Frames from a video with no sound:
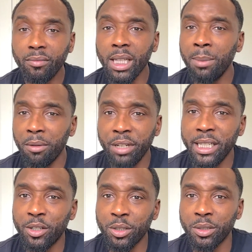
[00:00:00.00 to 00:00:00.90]
But really
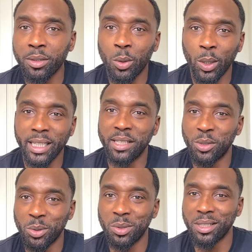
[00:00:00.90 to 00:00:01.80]
good quality
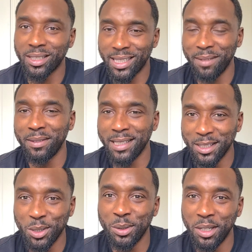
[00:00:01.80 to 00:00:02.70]
tools definitely
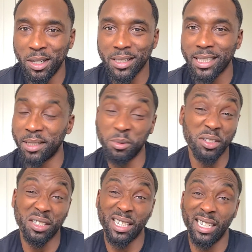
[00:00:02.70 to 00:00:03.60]
do last. And I'm not
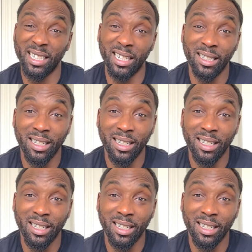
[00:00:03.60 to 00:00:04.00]
just saying that.